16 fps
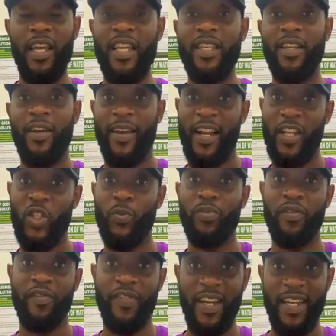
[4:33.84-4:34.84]
in order to
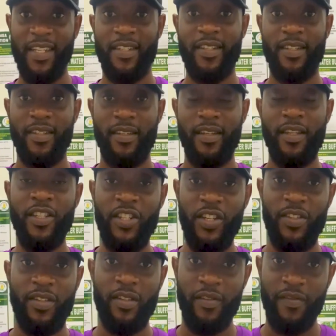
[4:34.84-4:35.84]
prevent
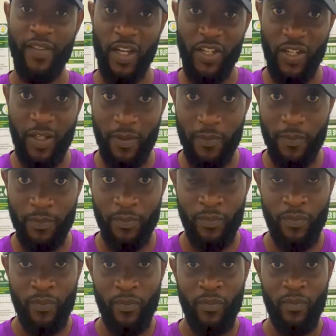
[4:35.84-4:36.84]
yeast infection.
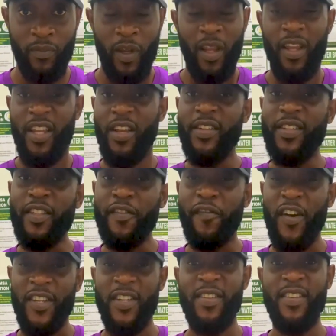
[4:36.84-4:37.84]
Yeast
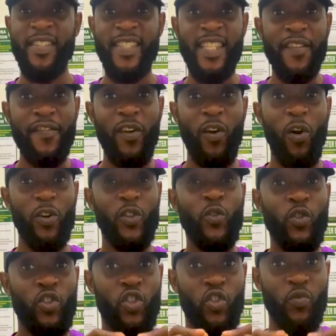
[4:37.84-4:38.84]
infection is difficult
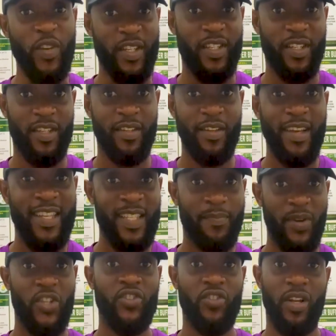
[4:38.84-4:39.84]
to treat,
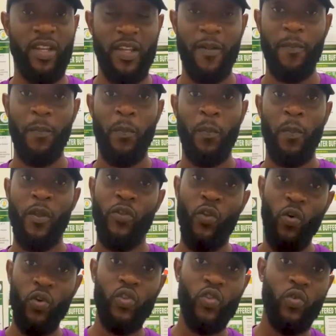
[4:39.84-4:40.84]
especially
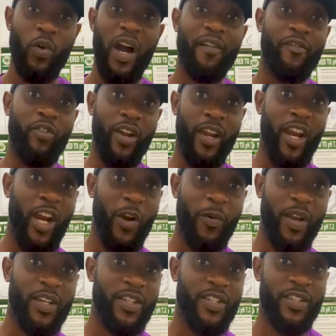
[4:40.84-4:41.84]
those who have
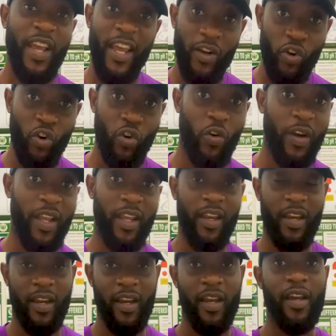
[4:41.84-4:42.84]
recurrent and
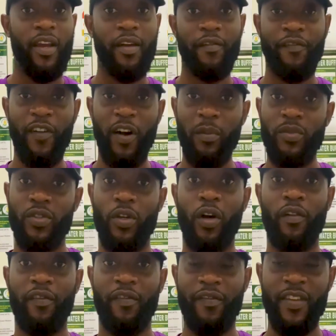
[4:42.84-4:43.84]
chronic forms
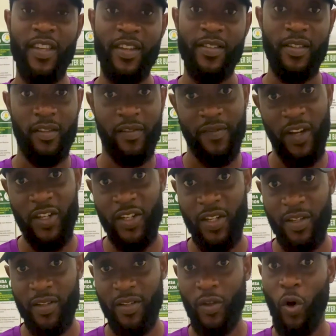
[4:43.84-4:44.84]
of yeast
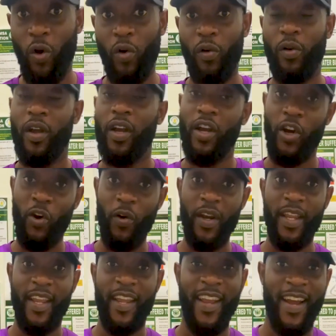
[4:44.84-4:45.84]
infections or
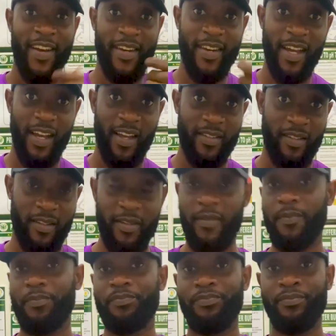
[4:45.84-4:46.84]
chronic
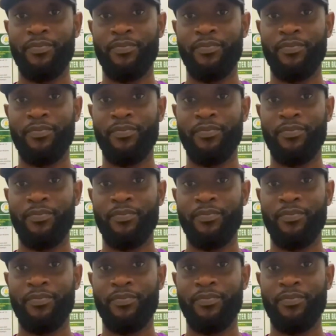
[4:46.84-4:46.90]
Candidaisis.